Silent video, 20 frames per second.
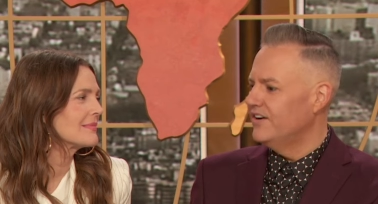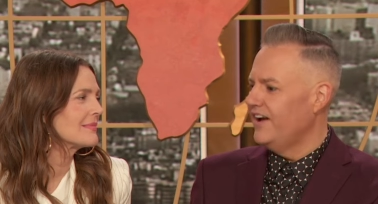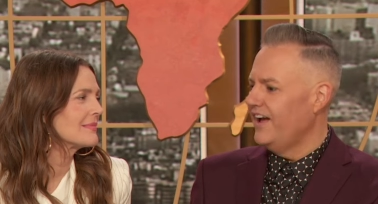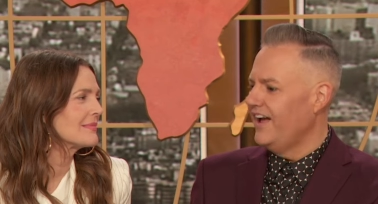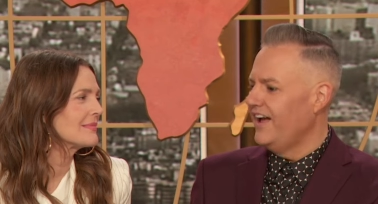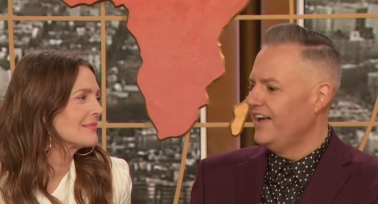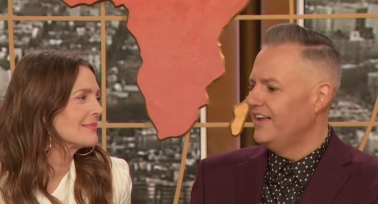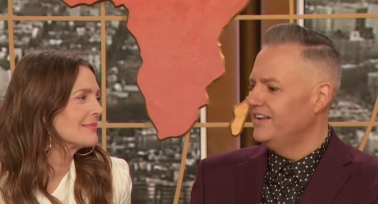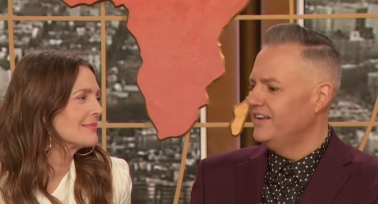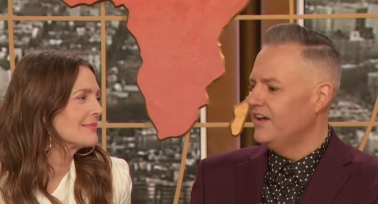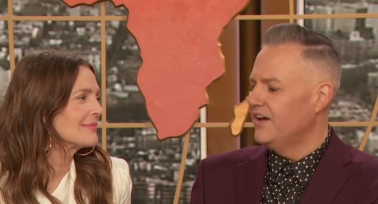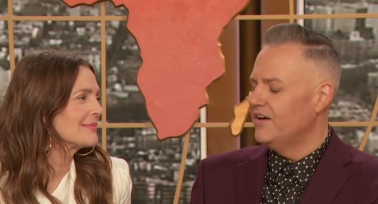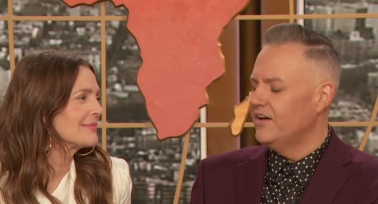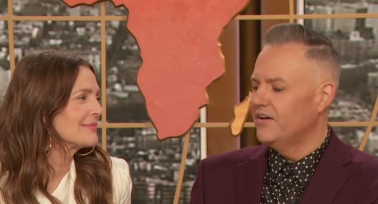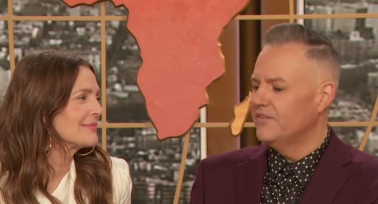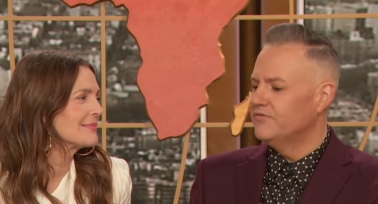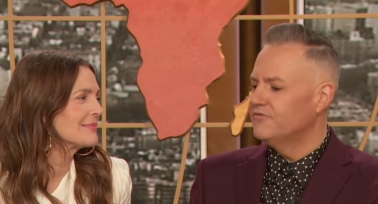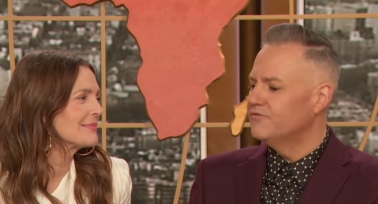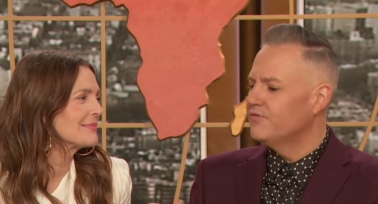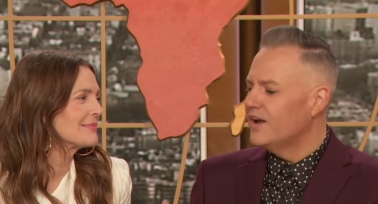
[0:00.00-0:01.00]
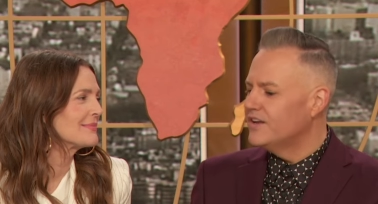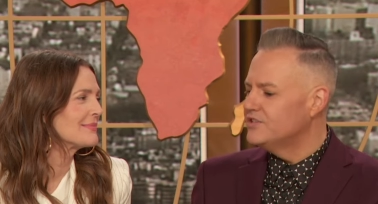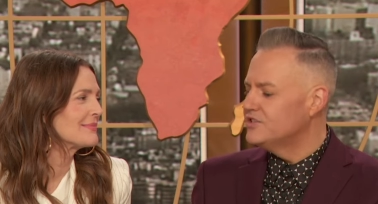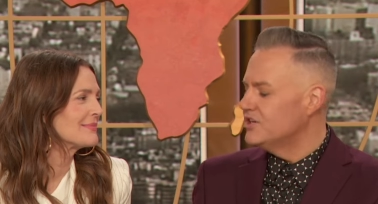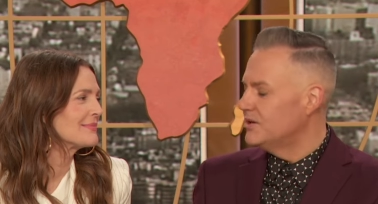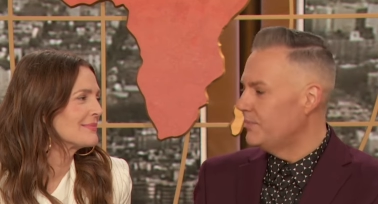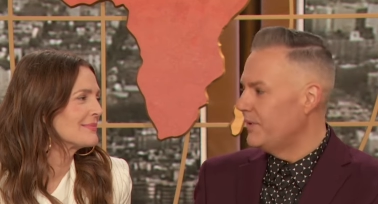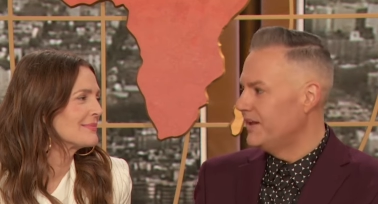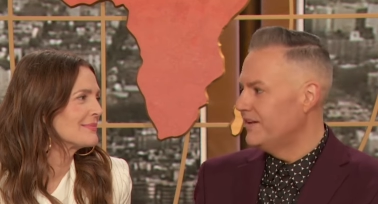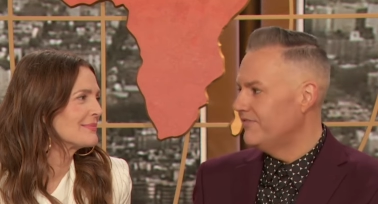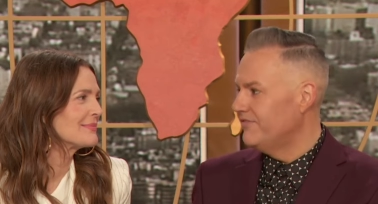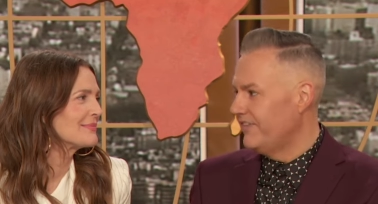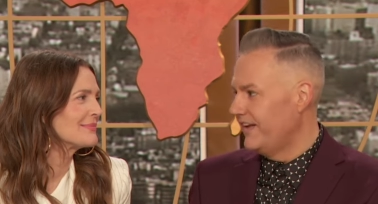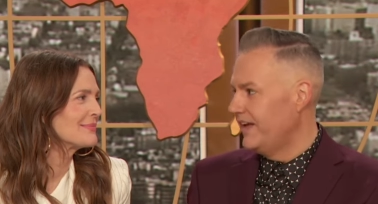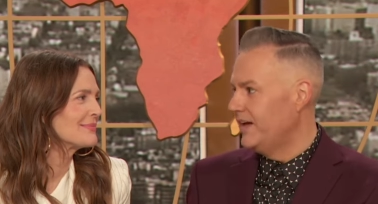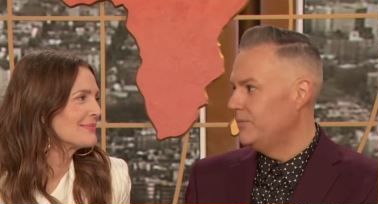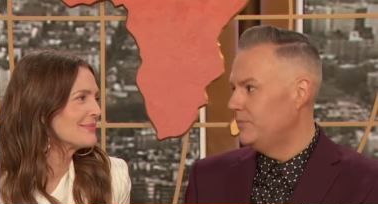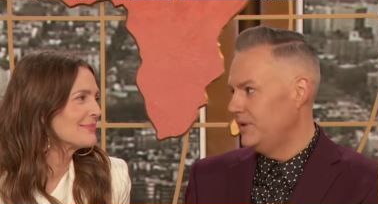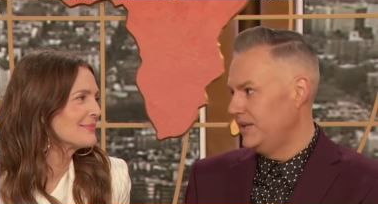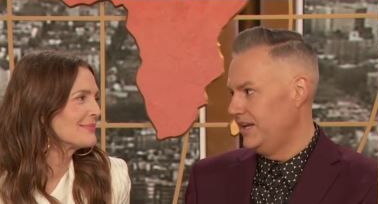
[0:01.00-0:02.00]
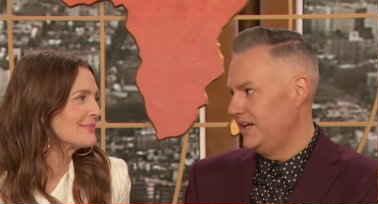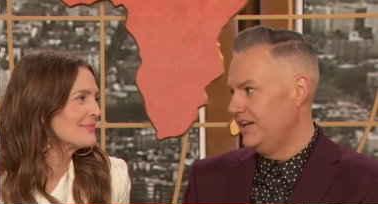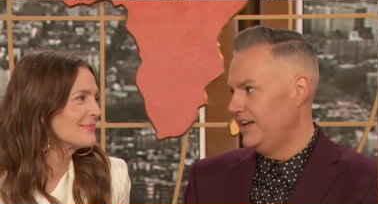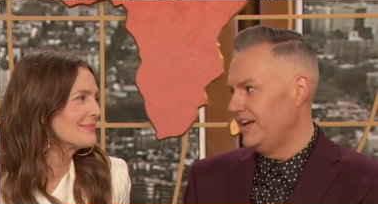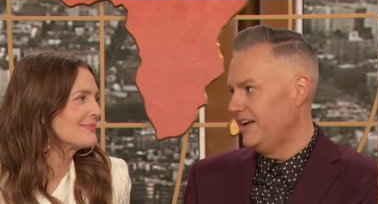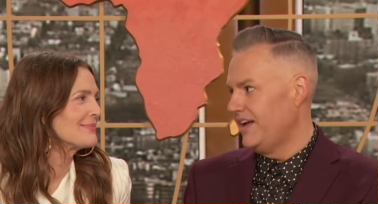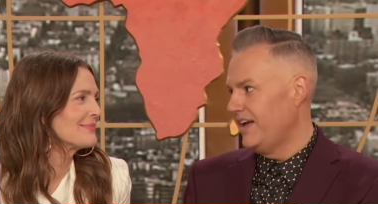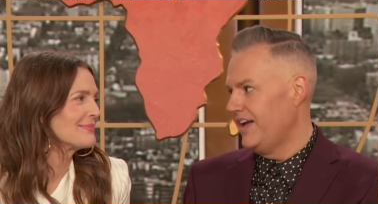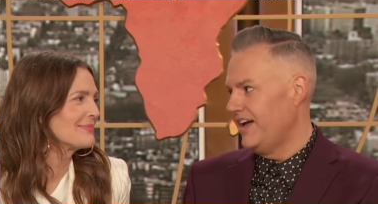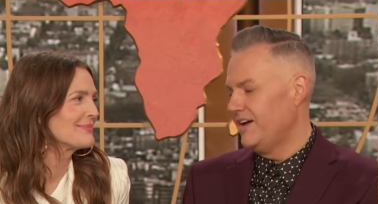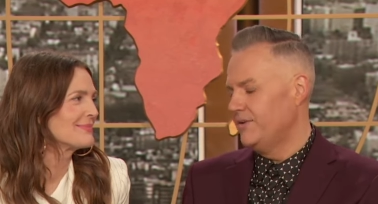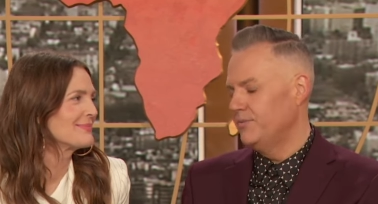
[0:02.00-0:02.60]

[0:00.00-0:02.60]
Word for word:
Speaker 1: and a, a friendship and a family uh, had